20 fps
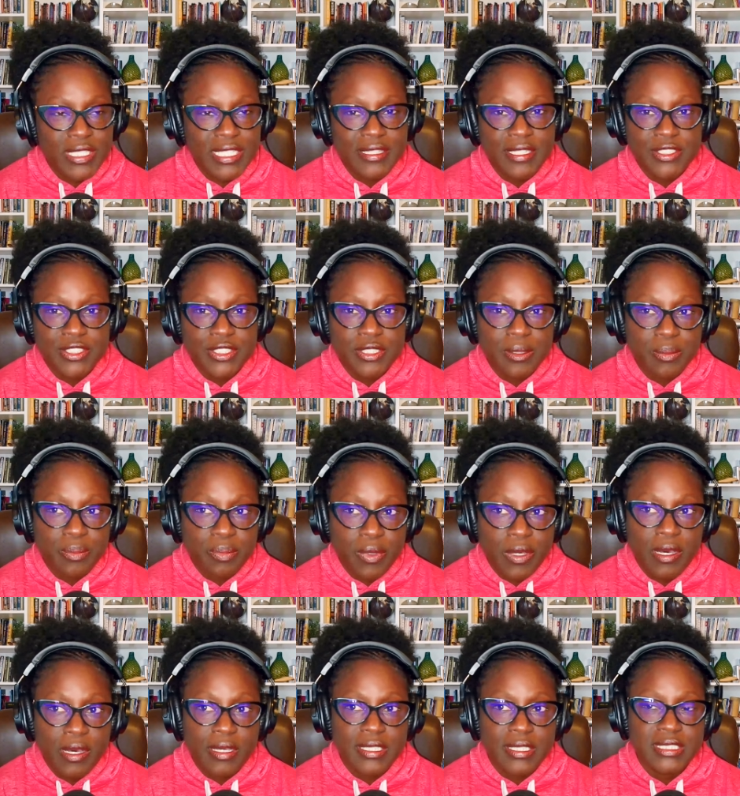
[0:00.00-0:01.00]
then there's the
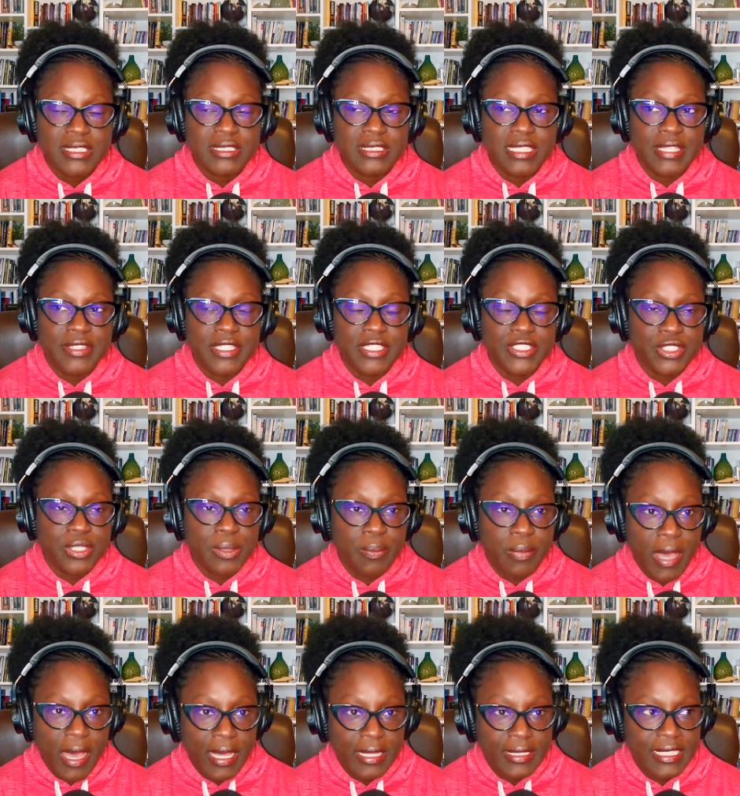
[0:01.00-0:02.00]
books, then there's the
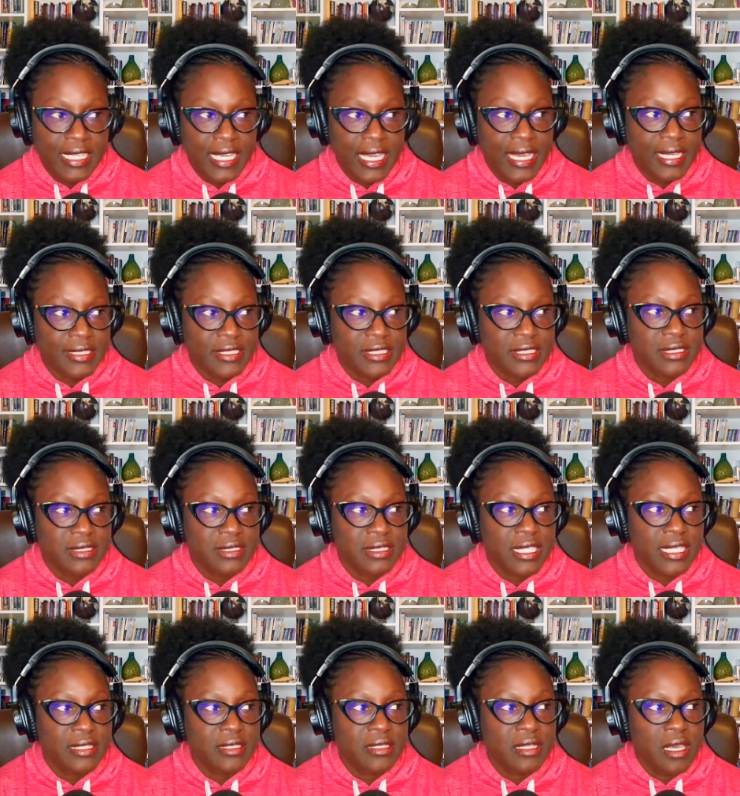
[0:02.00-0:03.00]
podcast, and
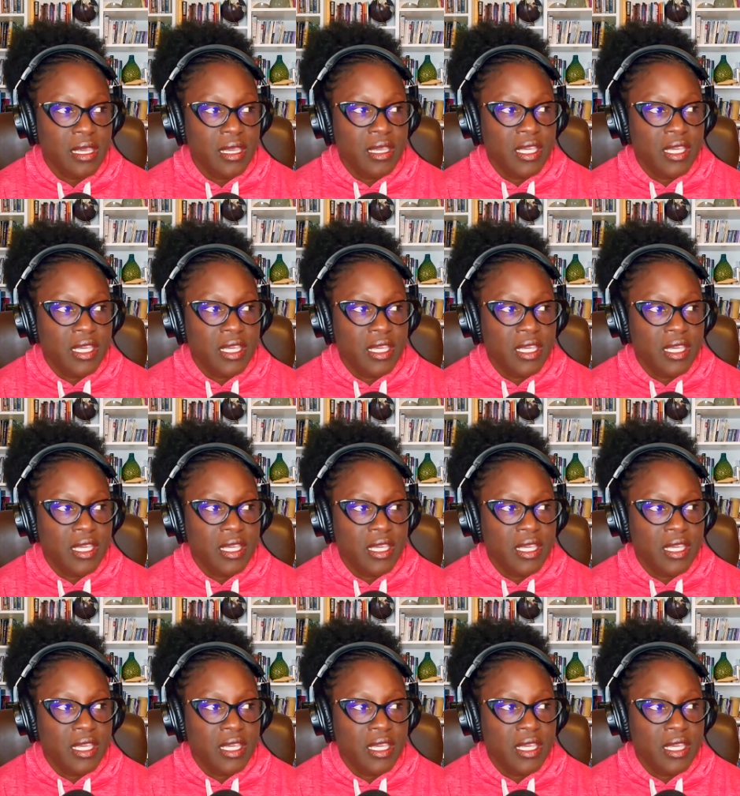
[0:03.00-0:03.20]
then